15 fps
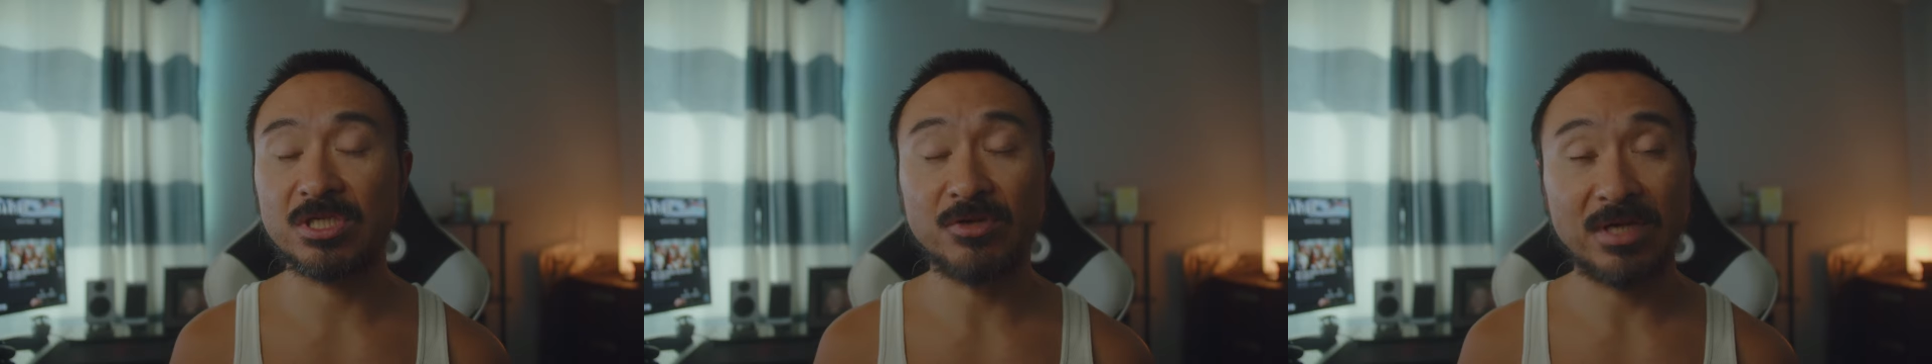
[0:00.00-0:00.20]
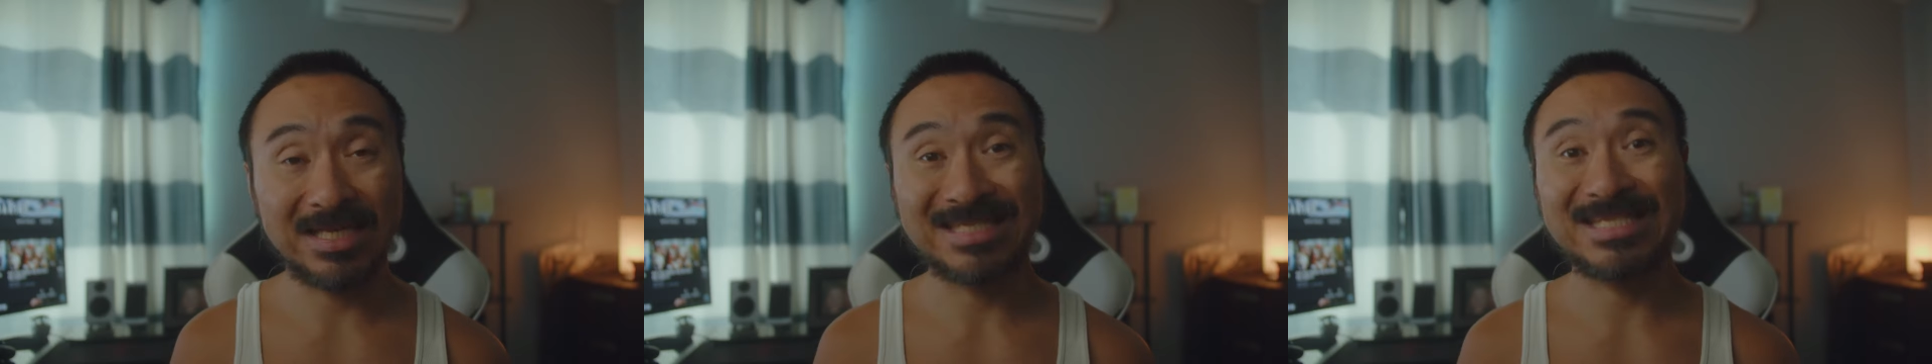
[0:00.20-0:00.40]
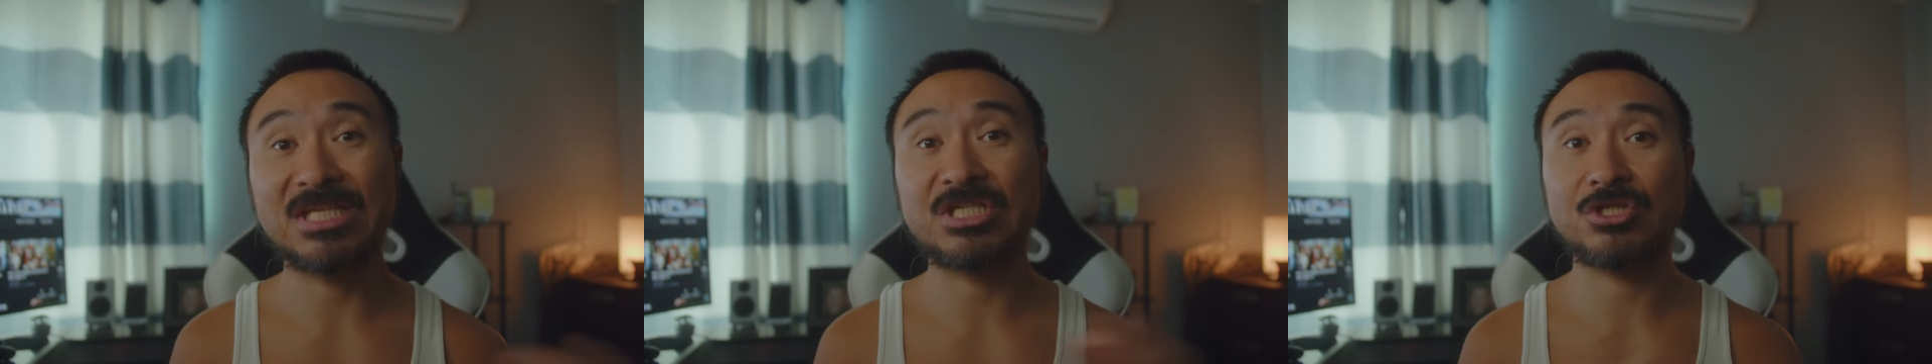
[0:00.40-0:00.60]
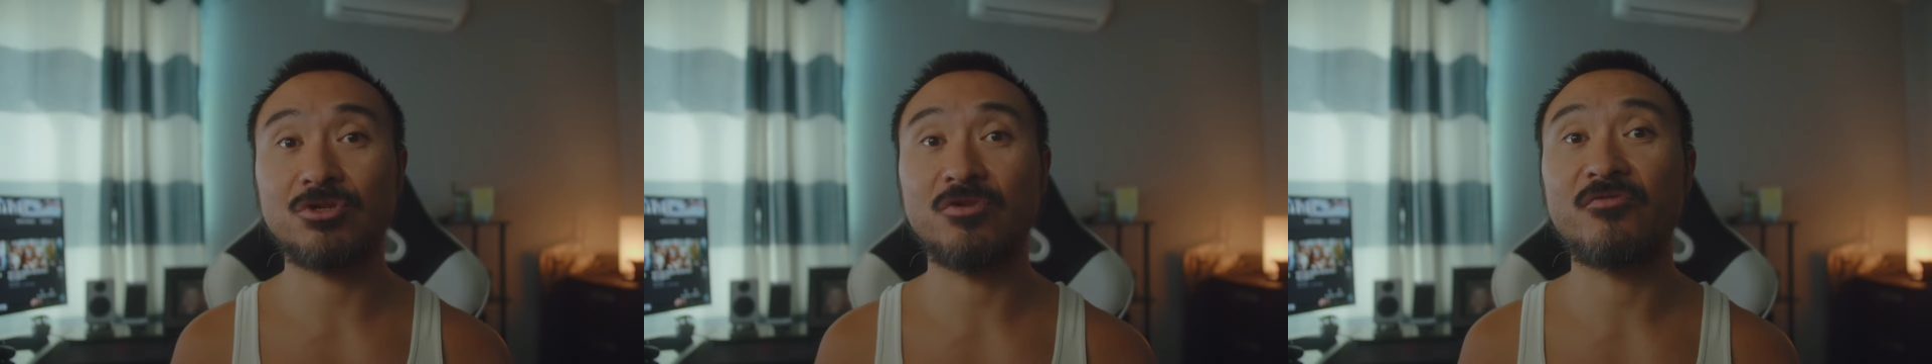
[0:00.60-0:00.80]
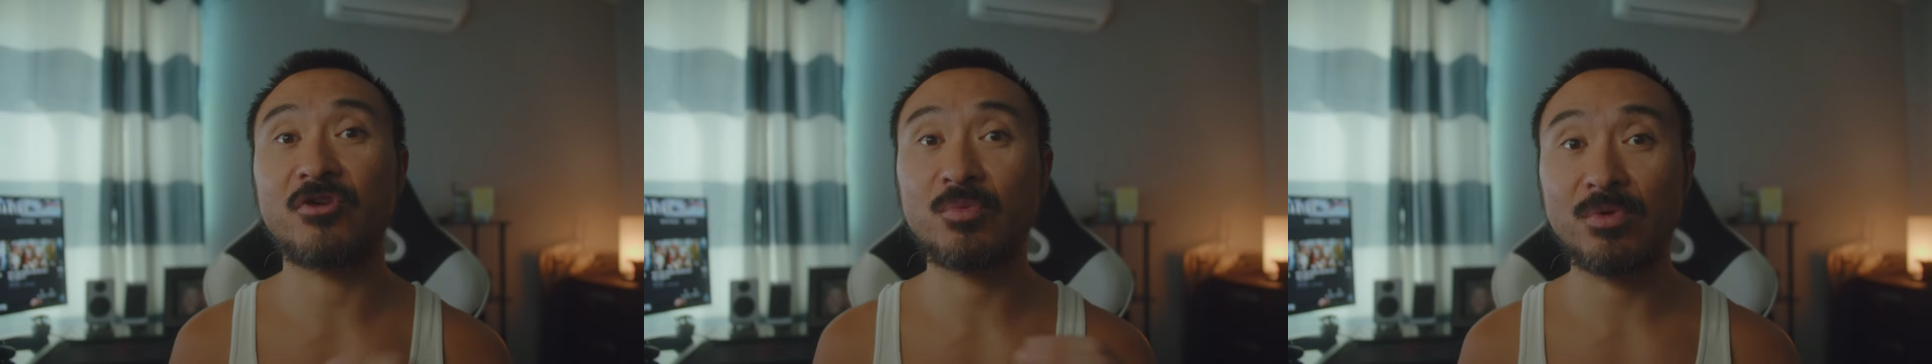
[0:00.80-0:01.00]
you know, an
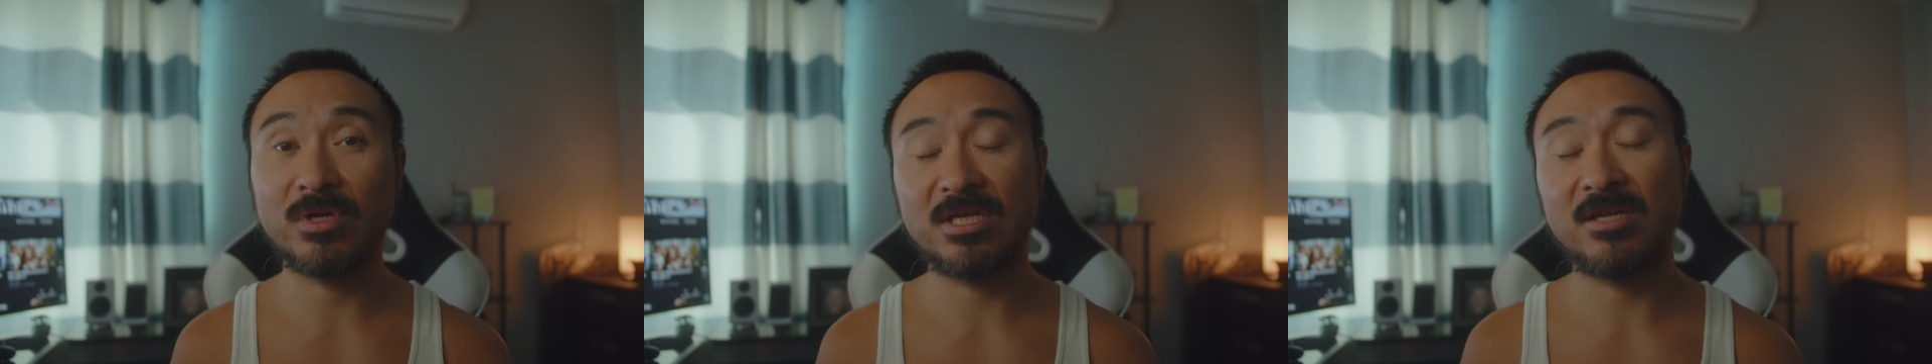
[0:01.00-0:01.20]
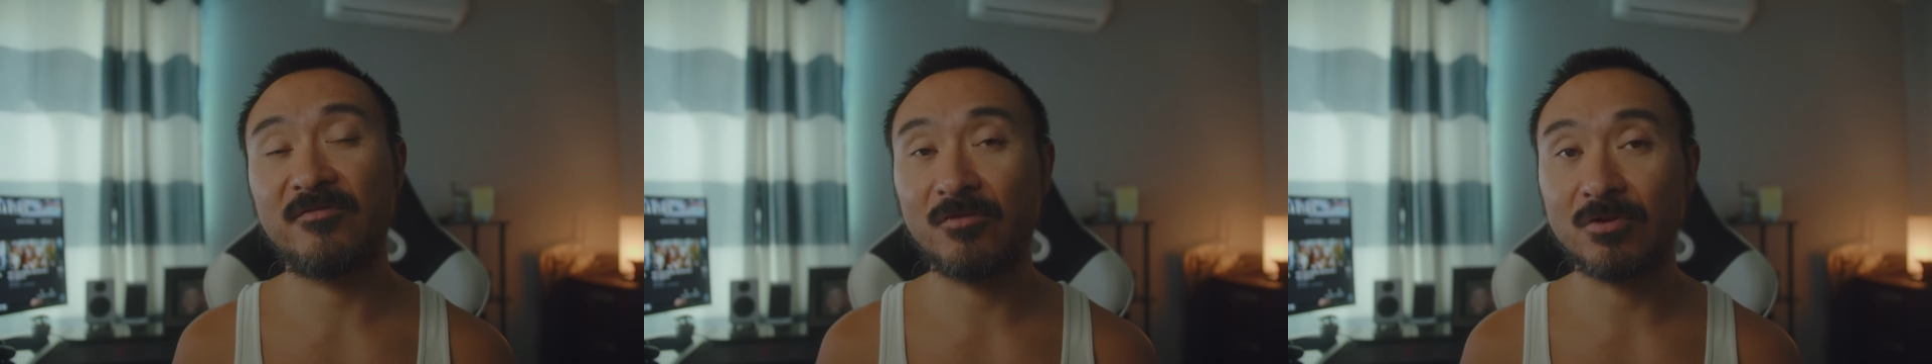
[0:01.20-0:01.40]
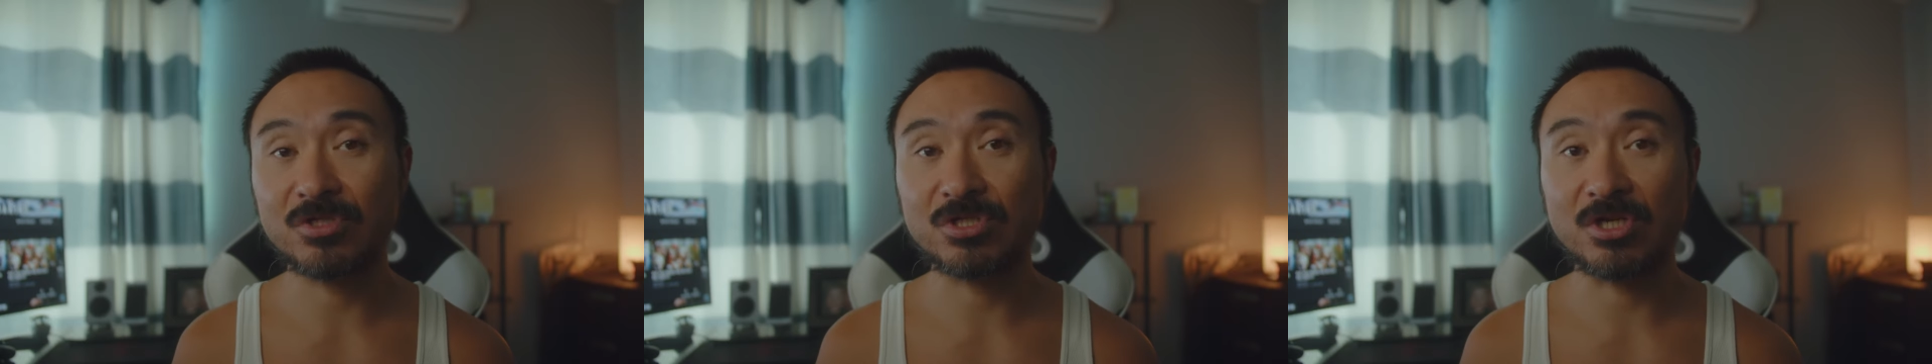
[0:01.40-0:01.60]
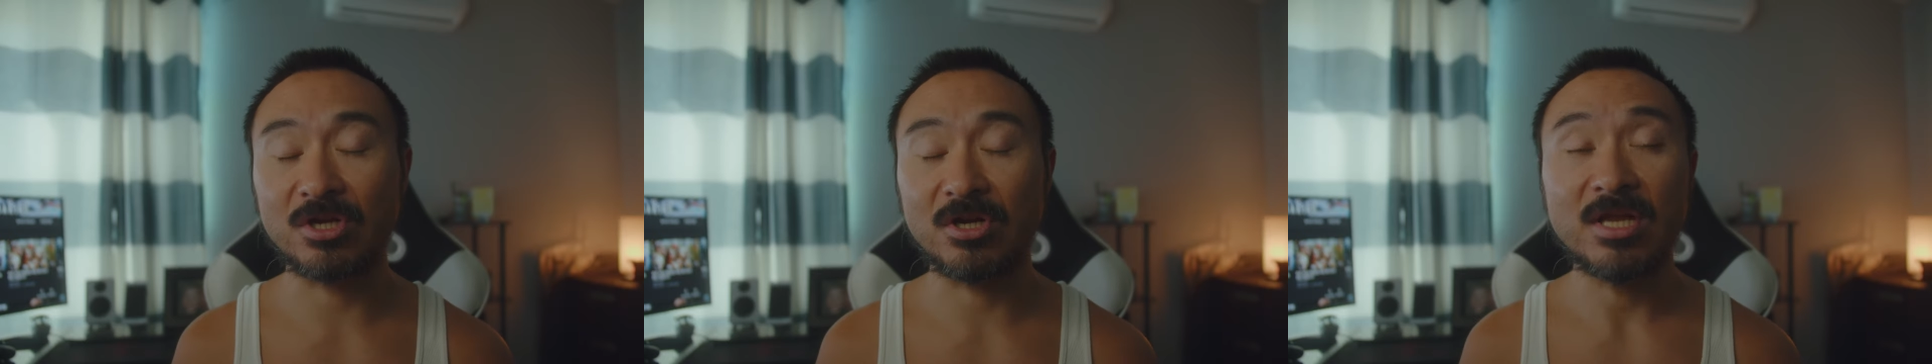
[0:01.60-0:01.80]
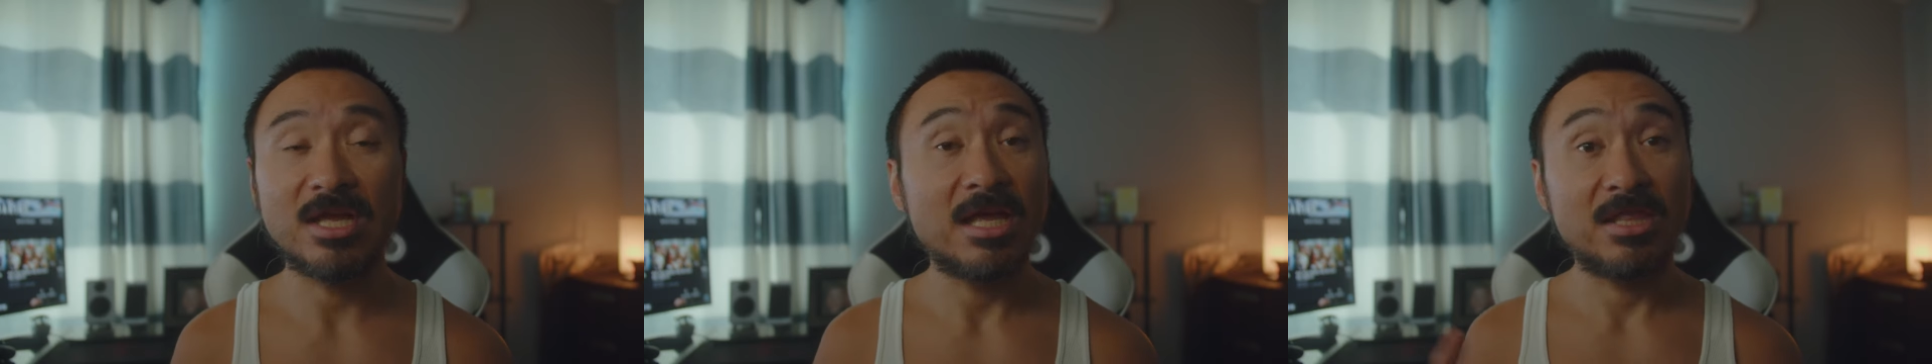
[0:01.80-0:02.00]
additional variable N D
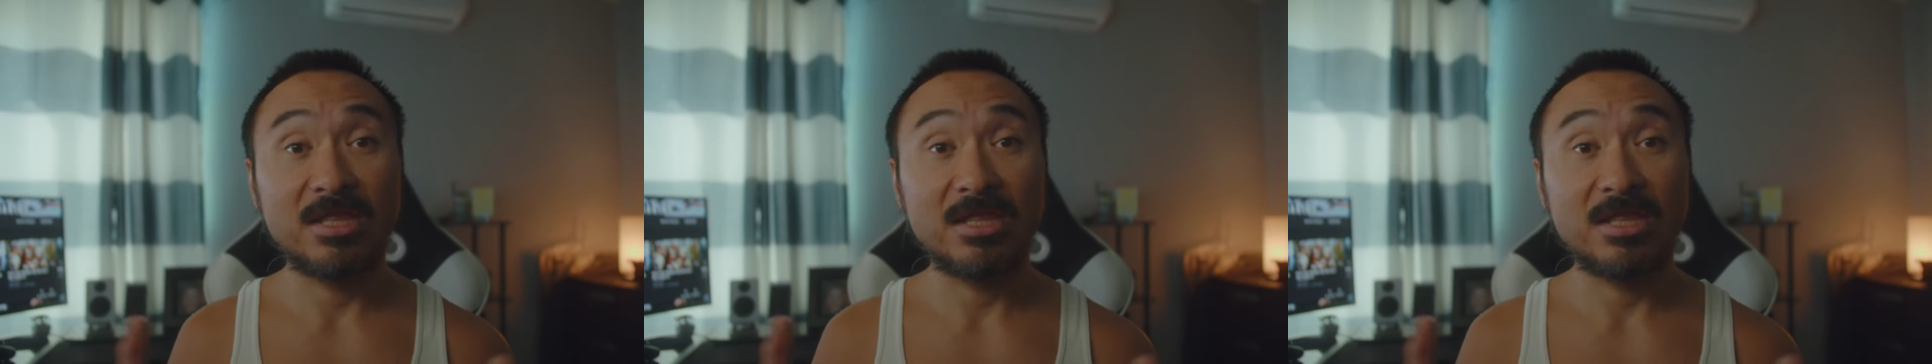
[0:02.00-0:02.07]
filter,